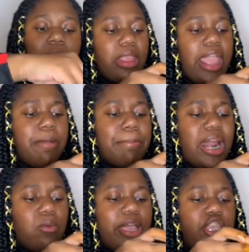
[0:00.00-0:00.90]
And by the
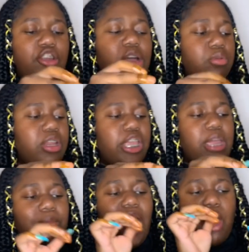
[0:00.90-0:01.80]
way, you don't need a
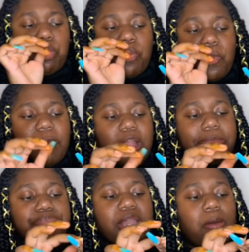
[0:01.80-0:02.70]
camera. Like,
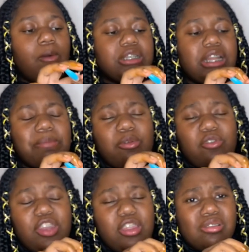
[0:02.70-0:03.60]
I've been watching a lot of people
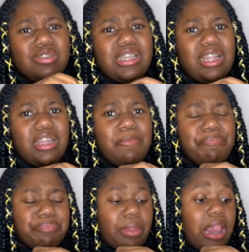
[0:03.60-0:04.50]
videos lately.
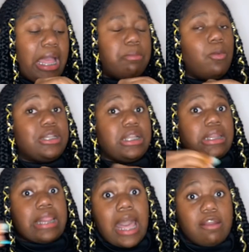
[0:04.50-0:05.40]
Like, I've been watching a
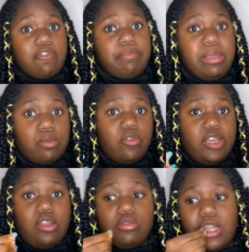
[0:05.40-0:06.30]
lot of people
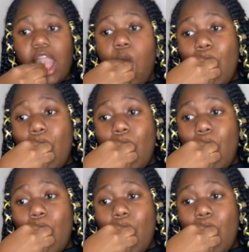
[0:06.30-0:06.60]
videos, like,